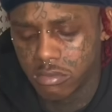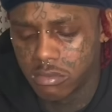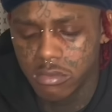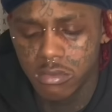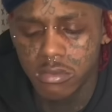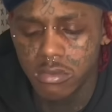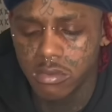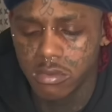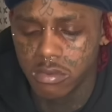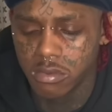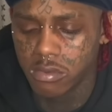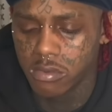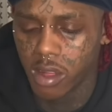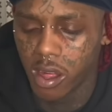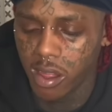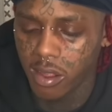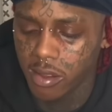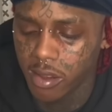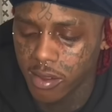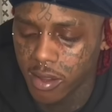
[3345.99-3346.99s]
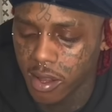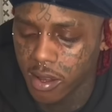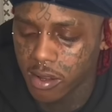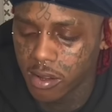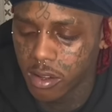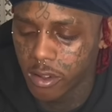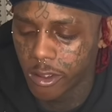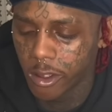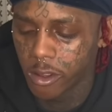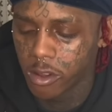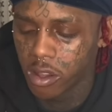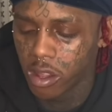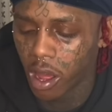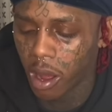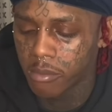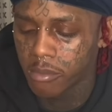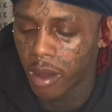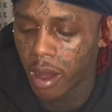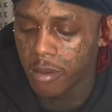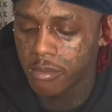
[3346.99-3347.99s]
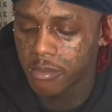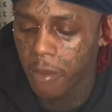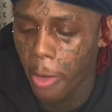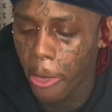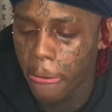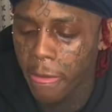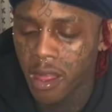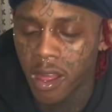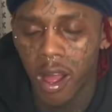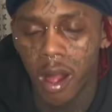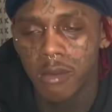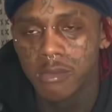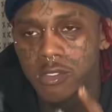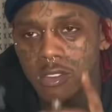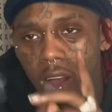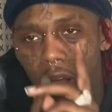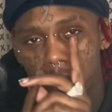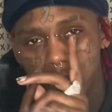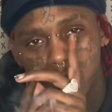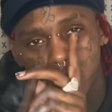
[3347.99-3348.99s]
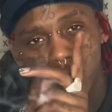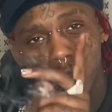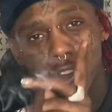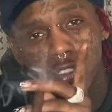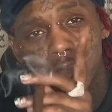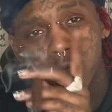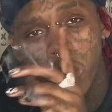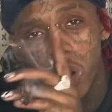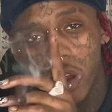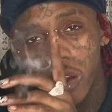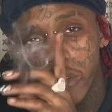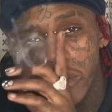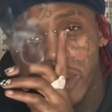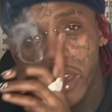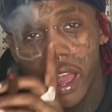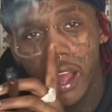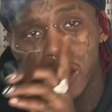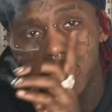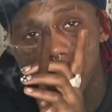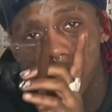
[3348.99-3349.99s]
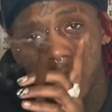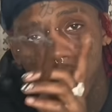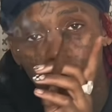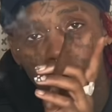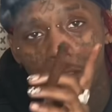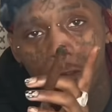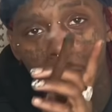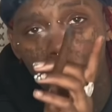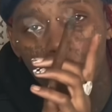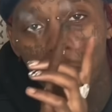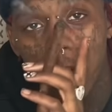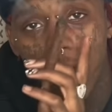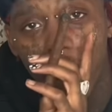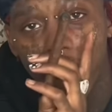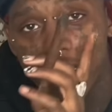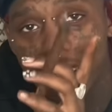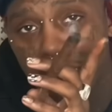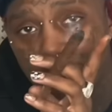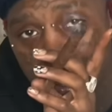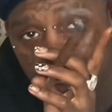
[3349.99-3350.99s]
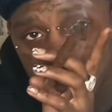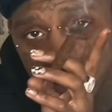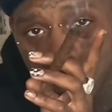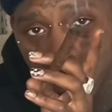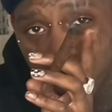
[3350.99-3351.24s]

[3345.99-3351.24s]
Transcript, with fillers: Mm, hell no. I'm I'm I'm too, I'm too smart of a cat to be getting fooled by a kitten.